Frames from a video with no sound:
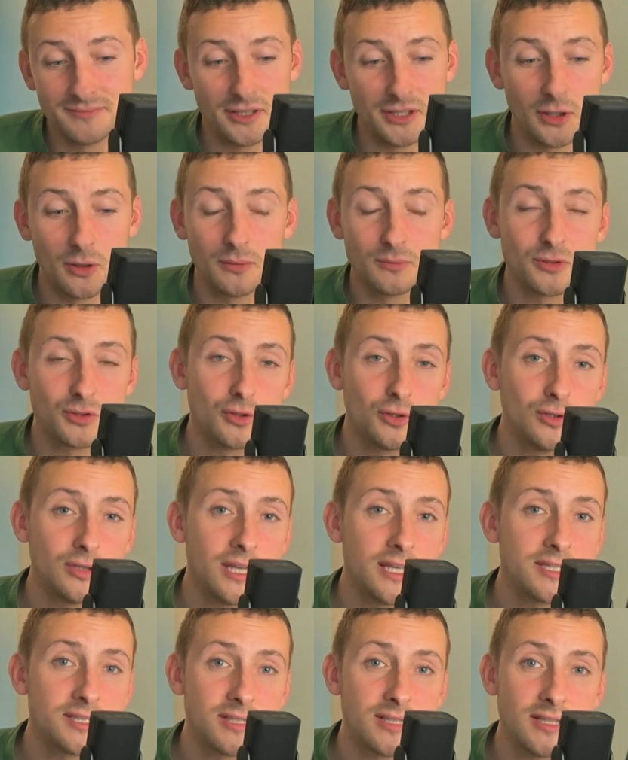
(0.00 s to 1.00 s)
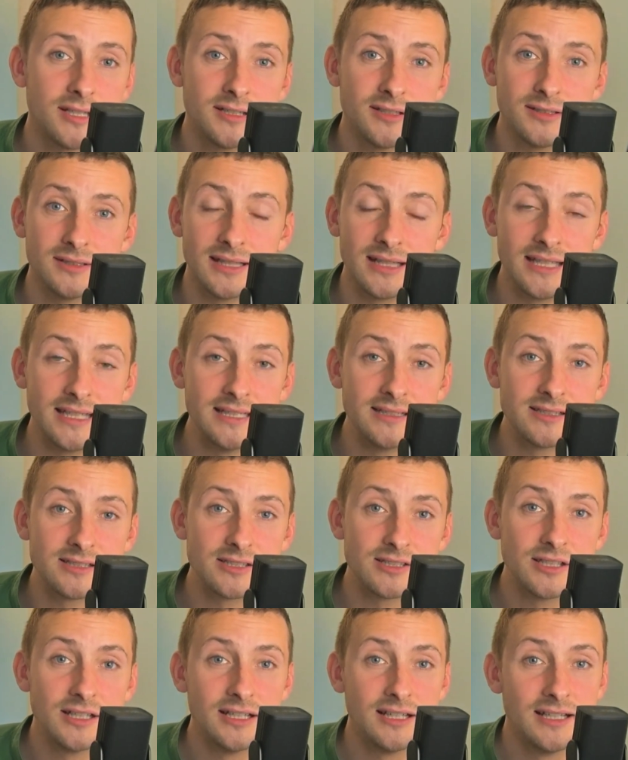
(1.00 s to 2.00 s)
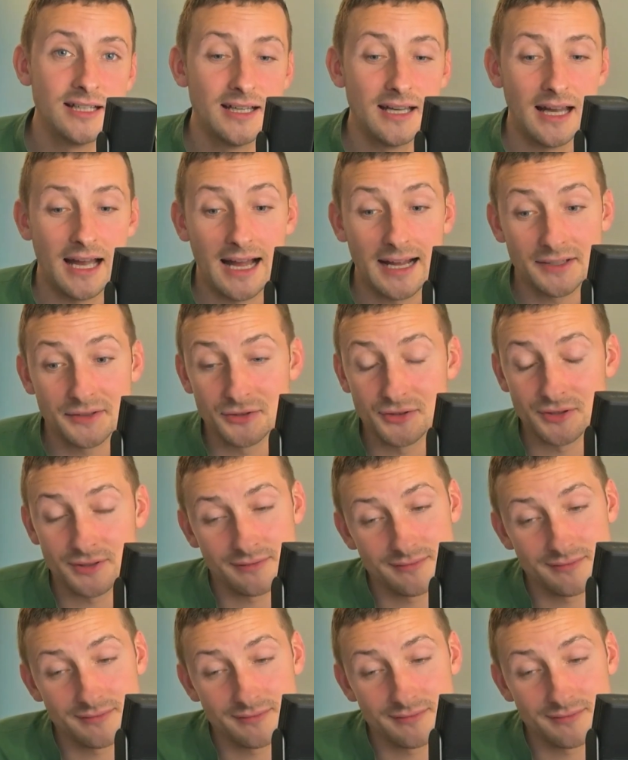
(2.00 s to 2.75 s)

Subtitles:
sure Leicester, Leeds and